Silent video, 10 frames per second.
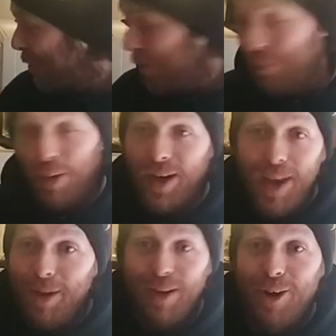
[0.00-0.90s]
putting him in a
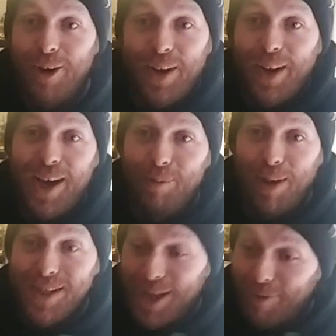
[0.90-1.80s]
rock and a hard place
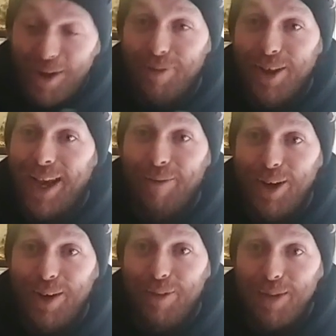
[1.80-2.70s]
now rather than get rid of
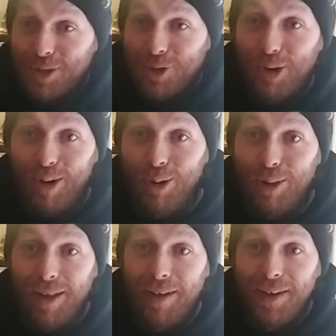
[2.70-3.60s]
him. It's just cruel.
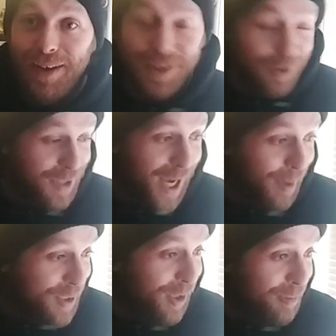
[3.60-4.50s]
It's just
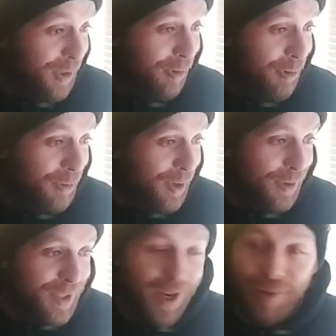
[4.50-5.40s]
absolutely cruel. It's like
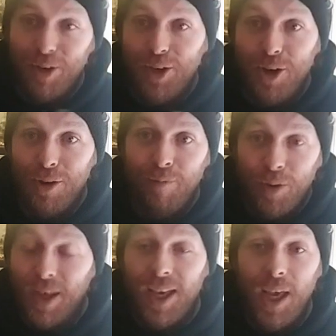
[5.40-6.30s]
having a dog and fucking
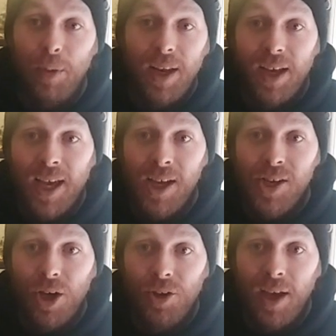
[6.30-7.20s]
keeping it in a cage all
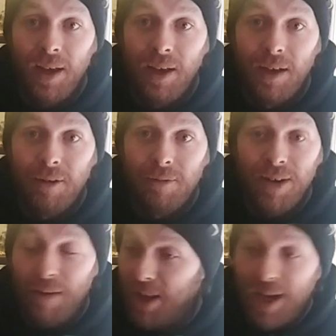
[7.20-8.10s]
day rather
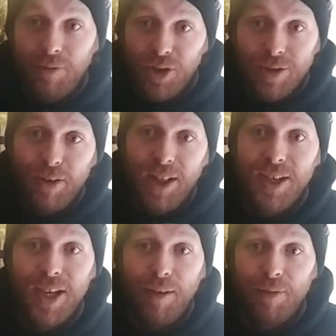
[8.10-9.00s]
than either just releasing
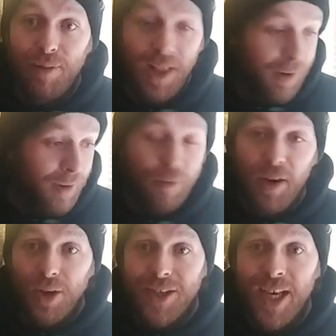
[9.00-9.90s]
it, letting it free, or
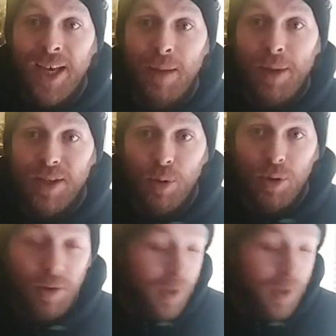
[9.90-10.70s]
taking it back to a